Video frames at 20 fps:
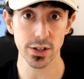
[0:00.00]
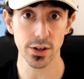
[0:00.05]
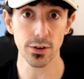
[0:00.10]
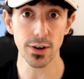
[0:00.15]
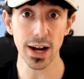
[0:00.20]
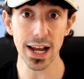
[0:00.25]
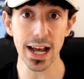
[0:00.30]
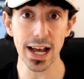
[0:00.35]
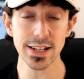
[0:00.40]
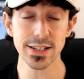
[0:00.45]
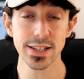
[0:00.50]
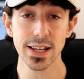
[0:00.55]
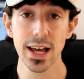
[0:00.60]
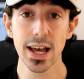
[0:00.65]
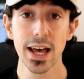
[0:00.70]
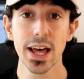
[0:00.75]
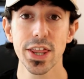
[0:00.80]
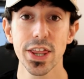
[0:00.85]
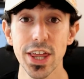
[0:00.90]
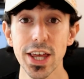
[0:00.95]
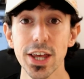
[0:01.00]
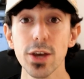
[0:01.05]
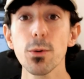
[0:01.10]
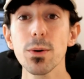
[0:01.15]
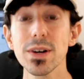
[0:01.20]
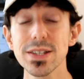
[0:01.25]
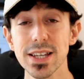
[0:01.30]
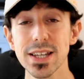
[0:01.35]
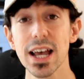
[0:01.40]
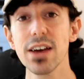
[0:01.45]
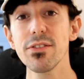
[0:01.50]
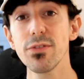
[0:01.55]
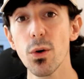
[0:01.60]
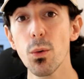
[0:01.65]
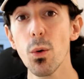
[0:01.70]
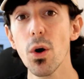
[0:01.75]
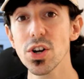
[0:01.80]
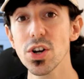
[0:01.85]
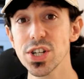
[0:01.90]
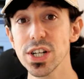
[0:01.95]
All right, guys, thank you once again for
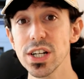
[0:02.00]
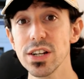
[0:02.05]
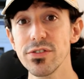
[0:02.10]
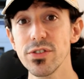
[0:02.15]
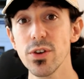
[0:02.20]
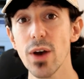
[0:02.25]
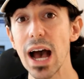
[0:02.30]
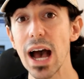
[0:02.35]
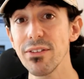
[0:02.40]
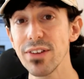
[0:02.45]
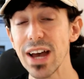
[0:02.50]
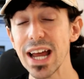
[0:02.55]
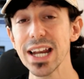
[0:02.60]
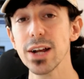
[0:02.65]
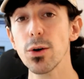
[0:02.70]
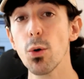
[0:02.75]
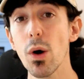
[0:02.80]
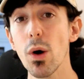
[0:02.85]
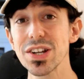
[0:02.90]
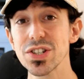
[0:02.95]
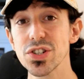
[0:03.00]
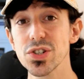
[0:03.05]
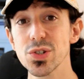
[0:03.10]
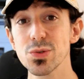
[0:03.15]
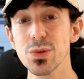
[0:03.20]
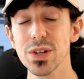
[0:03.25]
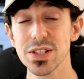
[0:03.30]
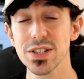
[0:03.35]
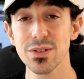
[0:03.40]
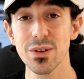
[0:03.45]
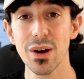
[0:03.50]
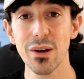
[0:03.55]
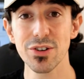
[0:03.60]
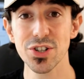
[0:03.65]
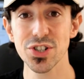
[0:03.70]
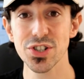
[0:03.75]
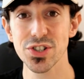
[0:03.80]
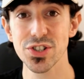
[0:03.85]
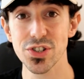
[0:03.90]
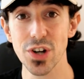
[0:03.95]
watching. If you have any questions whatsoever,
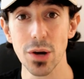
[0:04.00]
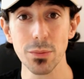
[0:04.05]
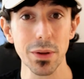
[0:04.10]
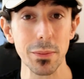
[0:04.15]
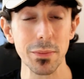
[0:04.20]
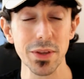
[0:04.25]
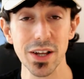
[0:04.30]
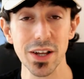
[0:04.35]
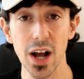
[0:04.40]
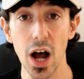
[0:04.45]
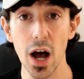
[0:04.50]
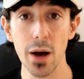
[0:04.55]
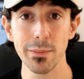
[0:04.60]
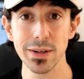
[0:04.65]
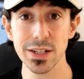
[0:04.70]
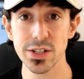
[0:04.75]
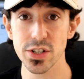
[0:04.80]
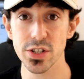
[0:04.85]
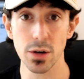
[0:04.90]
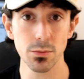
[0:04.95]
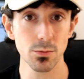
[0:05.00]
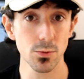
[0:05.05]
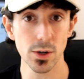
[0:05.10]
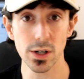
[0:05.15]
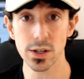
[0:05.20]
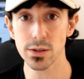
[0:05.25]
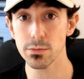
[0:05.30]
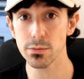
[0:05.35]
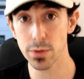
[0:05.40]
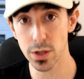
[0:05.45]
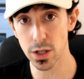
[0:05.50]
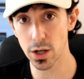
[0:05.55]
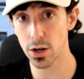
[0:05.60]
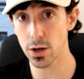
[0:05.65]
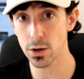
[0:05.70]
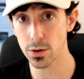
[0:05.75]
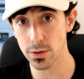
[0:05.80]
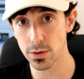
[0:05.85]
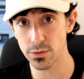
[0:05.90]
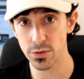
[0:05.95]
just drop them in the comments somewhere
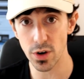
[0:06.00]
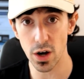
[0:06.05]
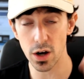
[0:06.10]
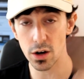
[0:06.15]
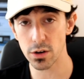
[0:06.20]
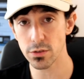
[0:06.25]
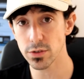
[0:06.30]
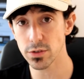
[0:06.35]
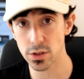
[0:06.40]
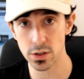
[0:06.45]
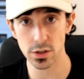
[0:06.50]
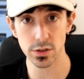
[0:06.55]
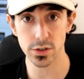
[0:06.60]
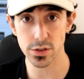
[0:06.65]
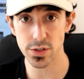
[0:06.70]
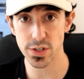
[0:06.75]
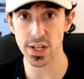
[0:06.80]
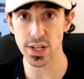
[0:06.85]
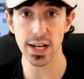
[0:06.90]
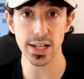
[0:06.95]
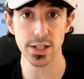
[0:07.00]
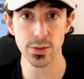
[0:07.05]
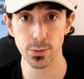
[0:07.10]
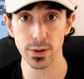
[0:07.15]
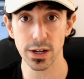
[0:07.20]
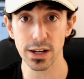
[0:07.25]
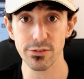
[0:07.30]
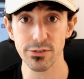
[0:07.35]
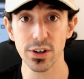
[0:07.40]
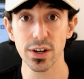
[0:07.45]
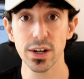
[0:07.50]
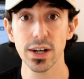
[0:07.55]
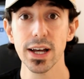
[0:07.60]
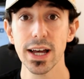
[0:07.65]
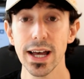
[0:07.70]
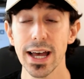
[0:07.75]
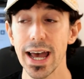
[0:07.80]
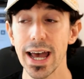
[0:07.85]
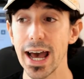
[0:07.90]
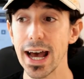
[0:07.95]
below, above, on the sides, whatever.
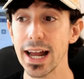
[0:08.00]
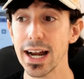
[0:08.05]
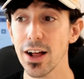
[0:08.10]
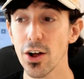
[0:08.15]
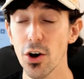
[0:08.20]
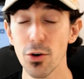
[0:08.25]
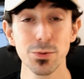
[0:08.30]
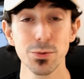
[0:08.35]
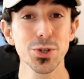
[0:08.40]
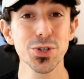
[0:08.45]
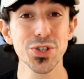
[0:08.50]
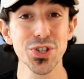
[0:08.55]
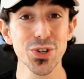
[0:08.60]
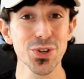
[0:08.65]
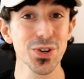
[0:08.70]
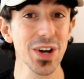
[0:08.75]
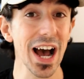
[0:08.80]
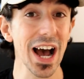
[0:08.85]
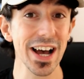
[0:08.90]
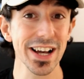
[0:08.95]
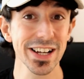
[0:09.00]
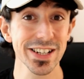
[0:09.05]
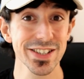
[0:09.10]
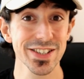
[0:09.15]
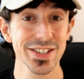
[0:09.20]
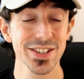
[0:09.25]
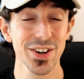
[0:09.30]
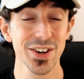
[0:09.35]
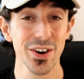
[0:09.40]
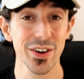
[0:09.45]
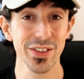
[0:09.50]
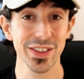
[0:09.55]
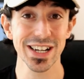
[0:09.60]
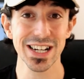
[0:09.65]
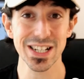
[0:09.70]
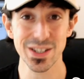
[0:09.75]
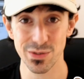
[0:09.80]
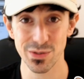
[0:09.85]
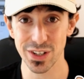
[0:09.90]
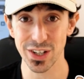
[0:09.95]
And I hope to see you guys on the
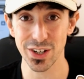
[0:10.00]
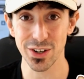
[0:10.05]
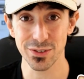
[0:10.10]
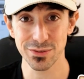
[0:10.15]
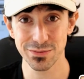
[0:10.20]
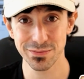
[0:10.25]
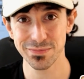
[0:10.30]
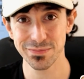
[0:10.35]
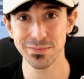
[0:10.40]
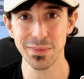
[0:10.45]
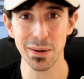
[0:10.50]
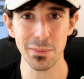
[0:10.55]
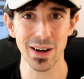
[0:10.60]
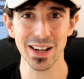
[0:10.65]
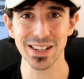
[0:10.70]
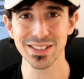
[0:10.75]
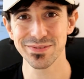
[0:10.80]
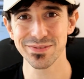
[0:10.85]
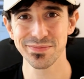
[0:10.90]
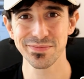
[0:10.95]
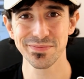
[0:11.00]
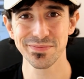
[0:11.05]
next video. Bye-bye.